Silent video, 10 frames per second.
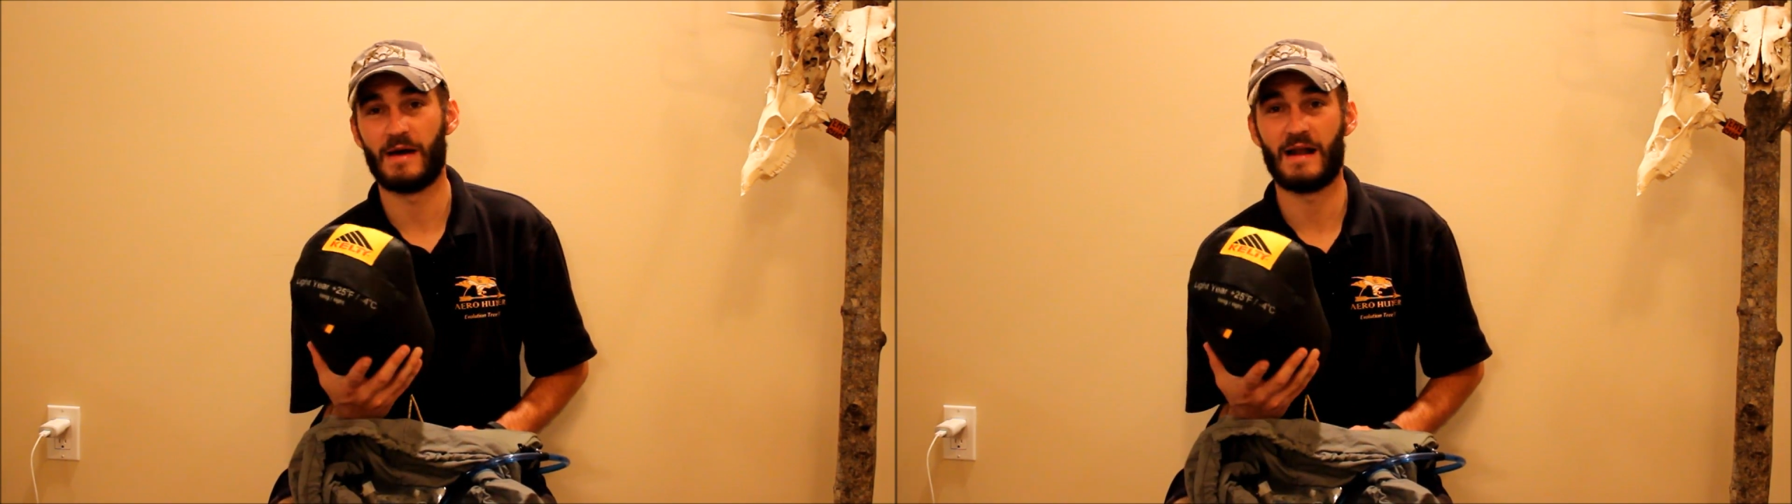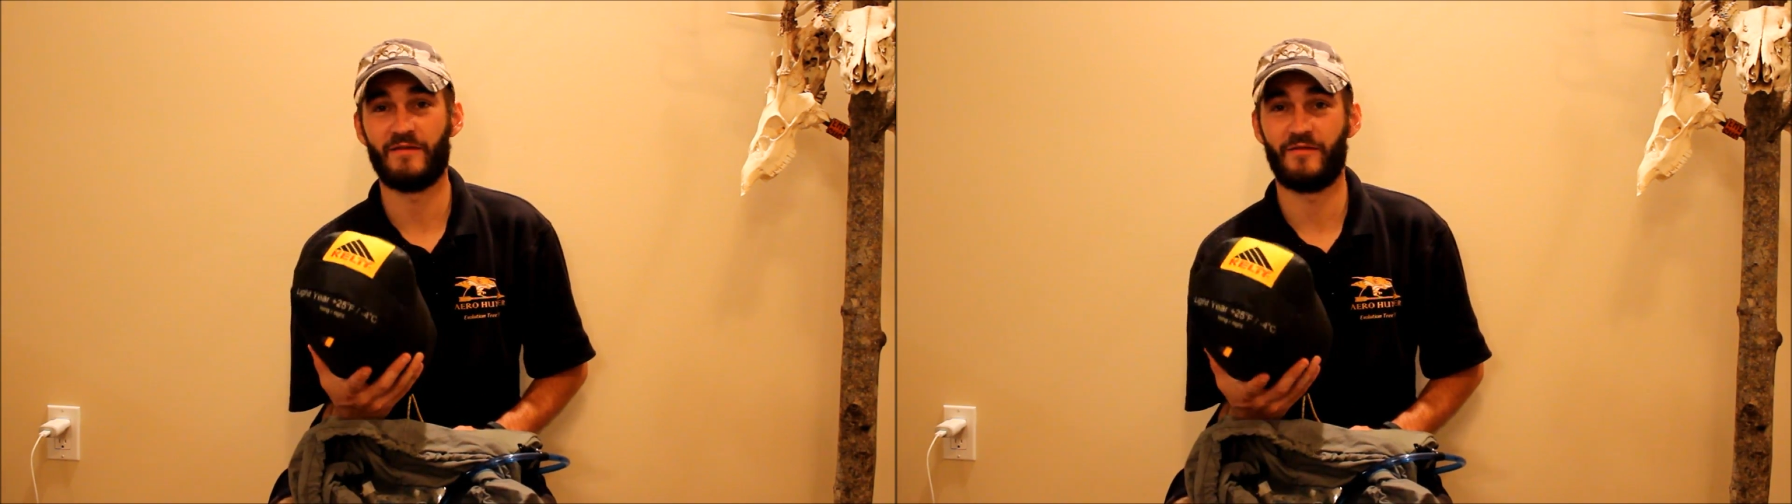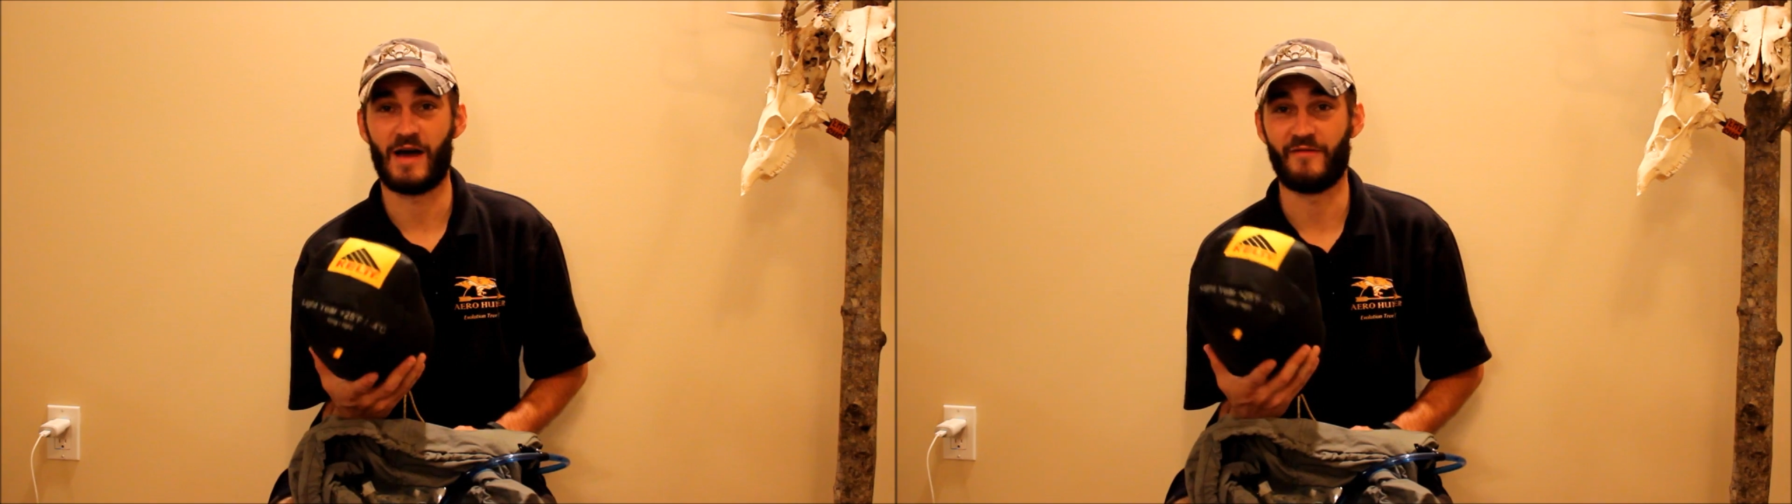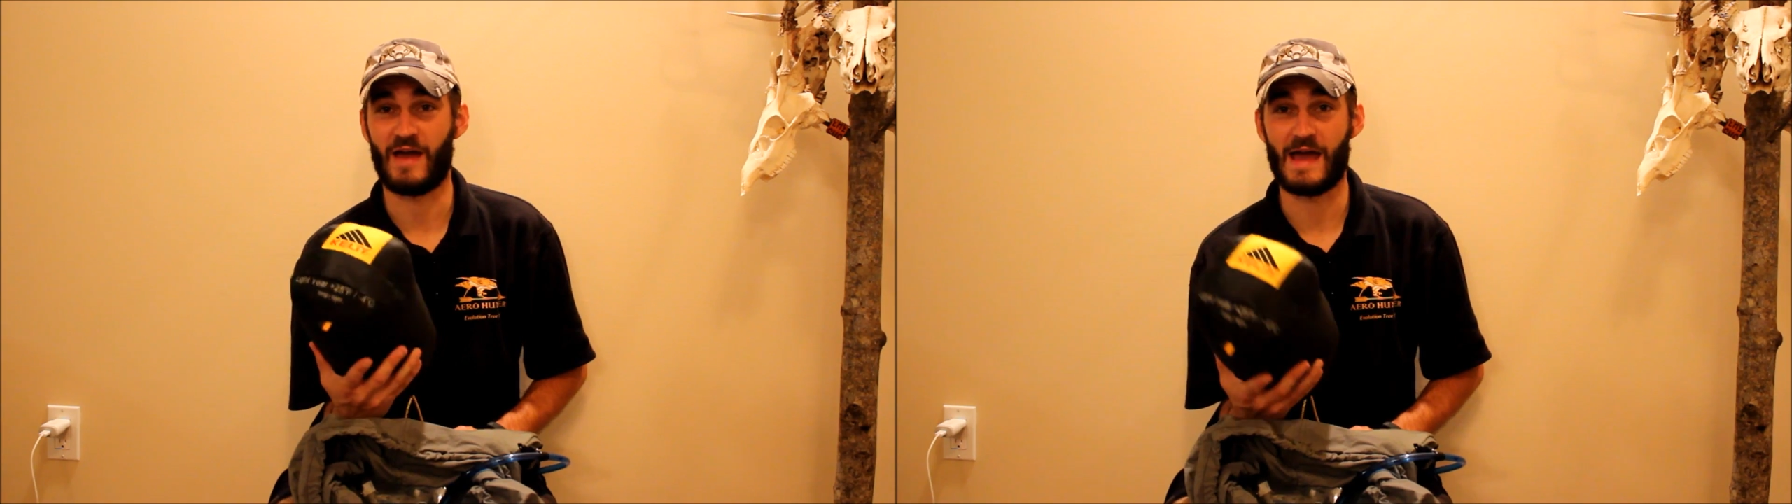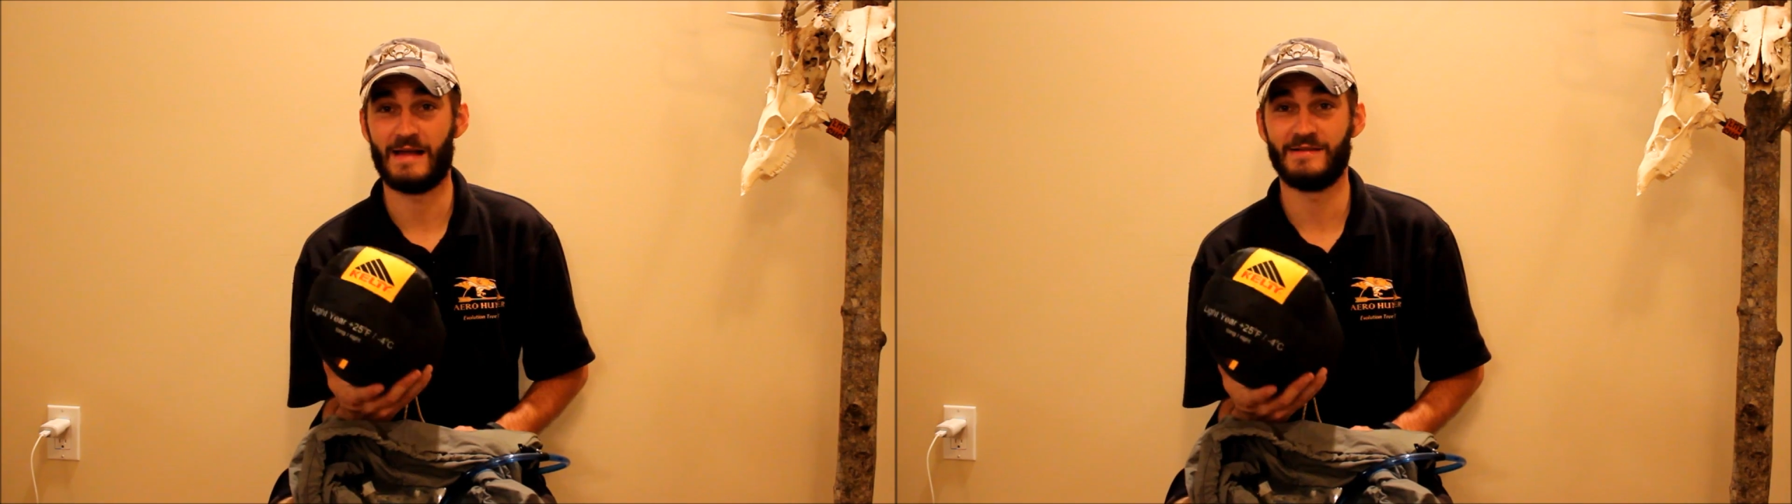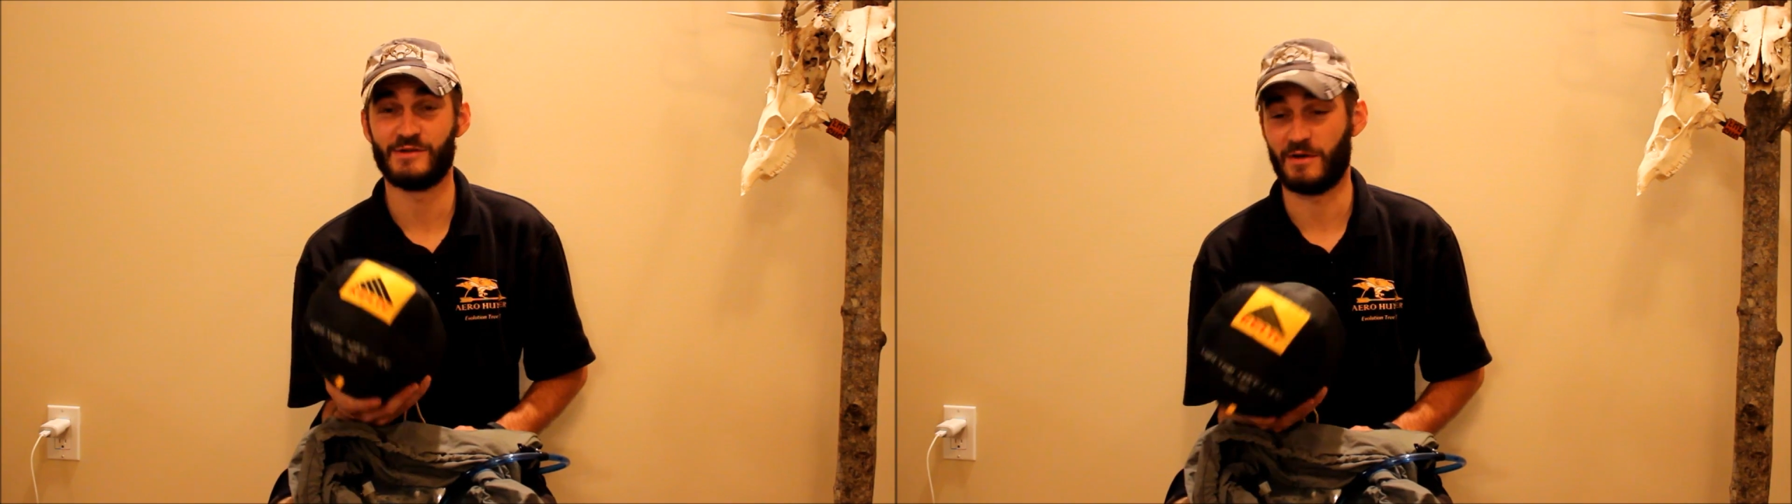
bag I've had,